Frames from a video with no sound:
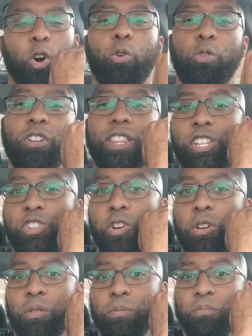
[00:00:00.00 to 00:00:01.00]
order that
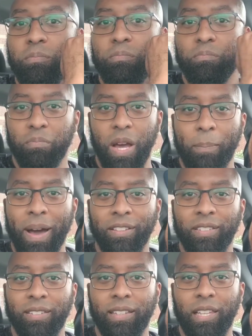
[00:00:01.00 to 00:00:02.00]
you're about
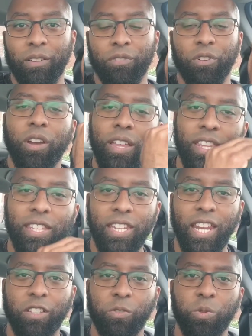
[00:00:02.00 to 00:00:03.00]
to deliver, and then the
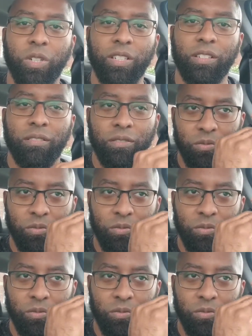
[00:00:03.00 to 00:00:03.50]
next one,